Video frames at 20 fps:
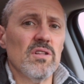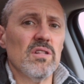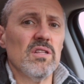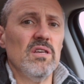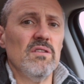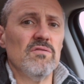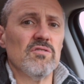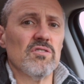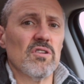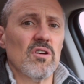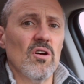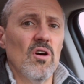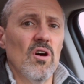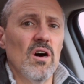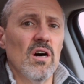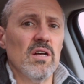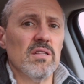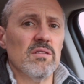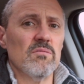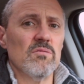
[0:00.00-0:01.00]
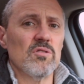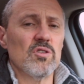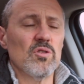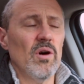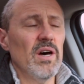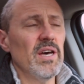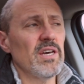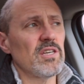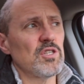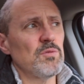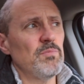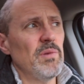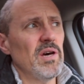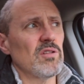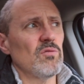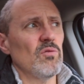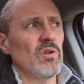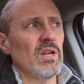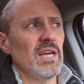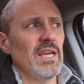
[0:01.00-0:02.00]
the leaves are gone. So I
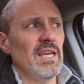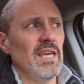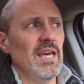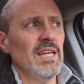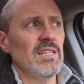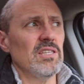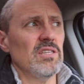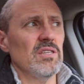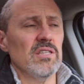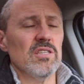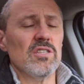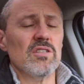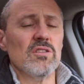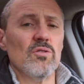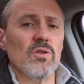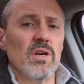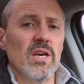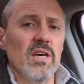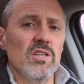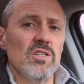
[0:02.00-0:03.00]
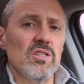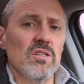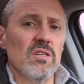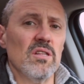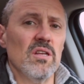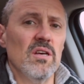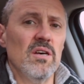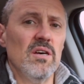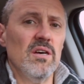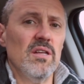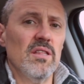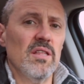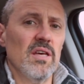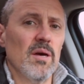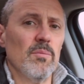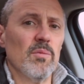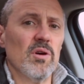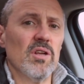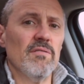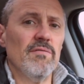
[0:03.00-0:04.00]
expect when I get to this location that
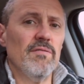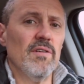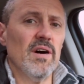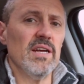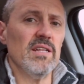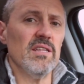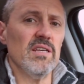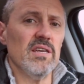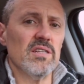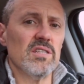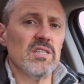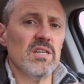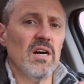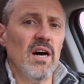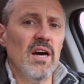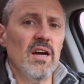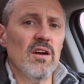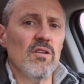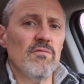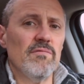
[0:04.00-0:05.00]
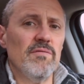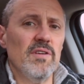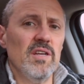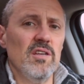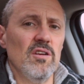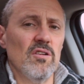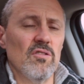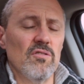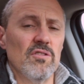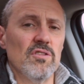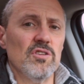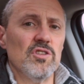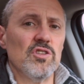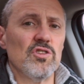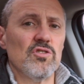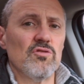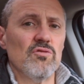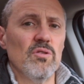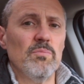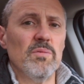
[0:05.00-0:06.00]
I'm going to find the entire vineyard
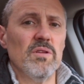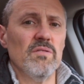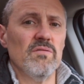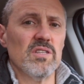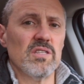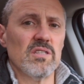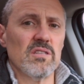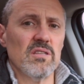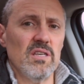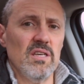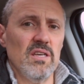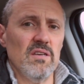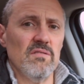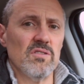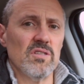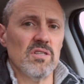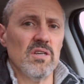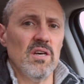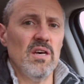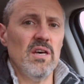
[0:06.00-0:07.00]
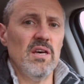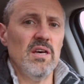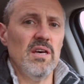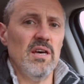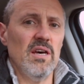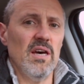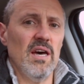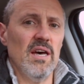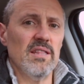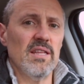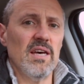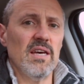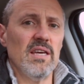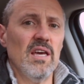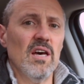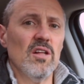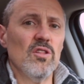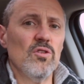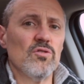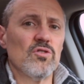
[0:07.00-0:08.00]
stripped of its leaves. And that
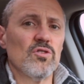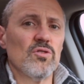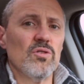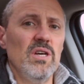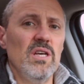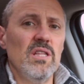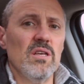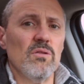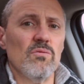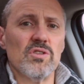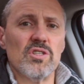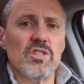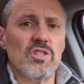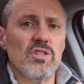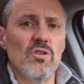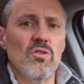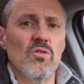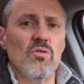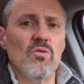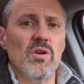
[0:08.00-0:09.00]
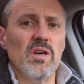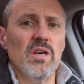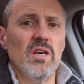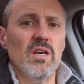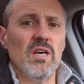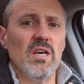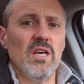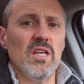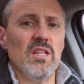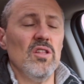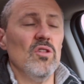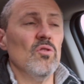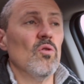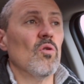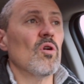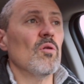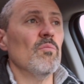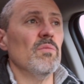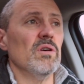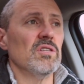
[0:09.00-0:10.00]
yellow tree that was so
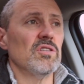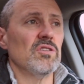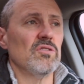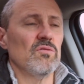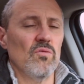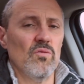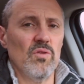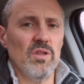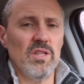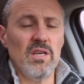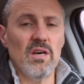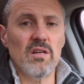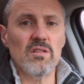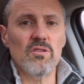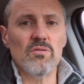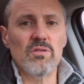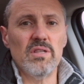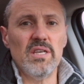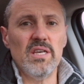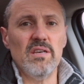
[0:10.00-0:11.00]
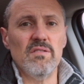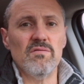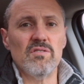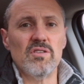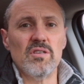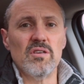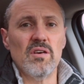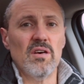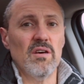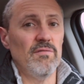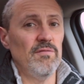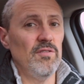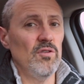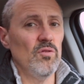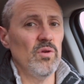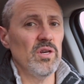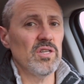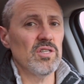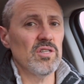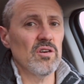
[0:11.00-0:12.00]
enormous with yellow leaves a few
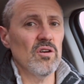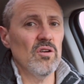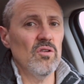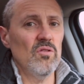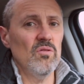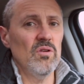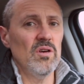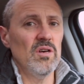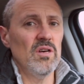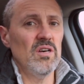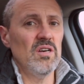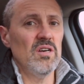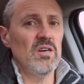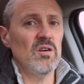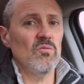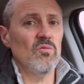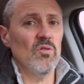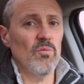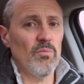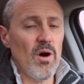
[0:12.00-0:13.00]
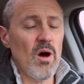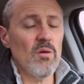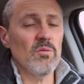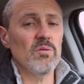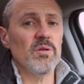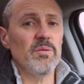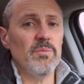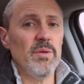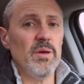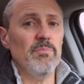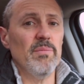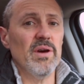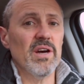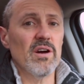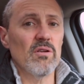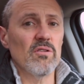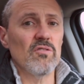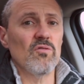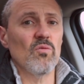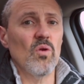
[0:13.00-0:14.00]
weeks ago will probably be
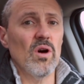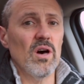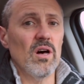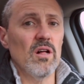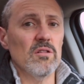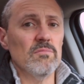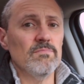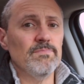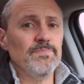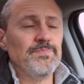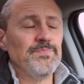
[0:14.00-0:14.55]
bare as well.